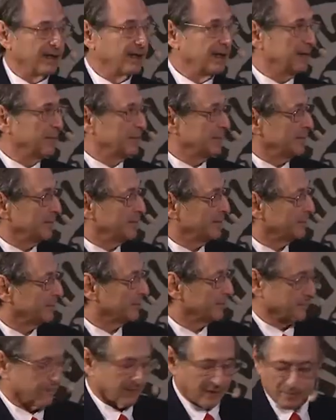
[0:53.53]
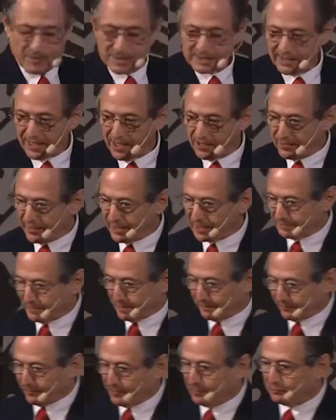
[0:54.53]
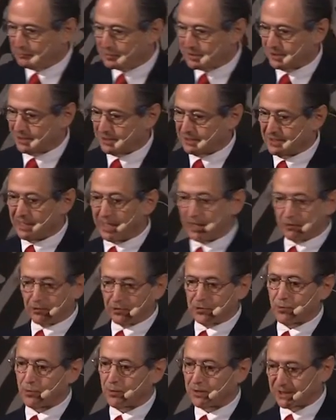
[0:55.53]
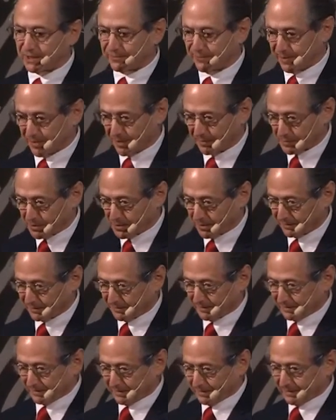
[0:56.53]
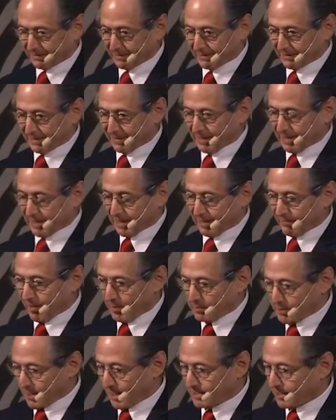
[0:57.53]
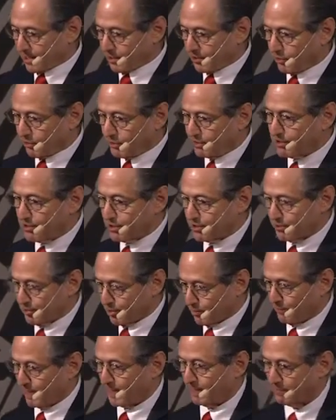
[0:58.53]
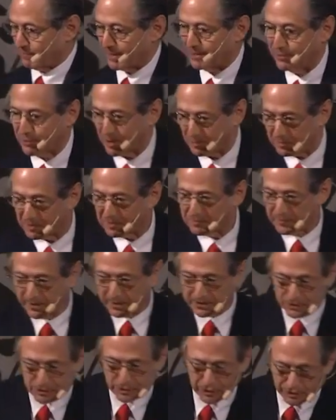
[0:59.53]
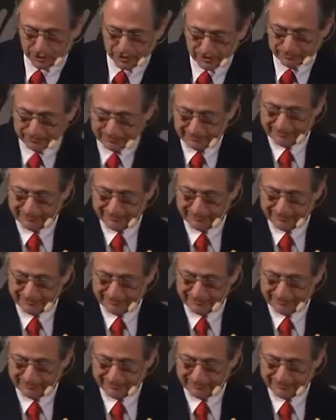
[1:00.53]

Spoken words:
I must say, Ari, it's been very interesting to see how your talk has developed. If I was a psychologist, you'd be in big trouble, but it's good.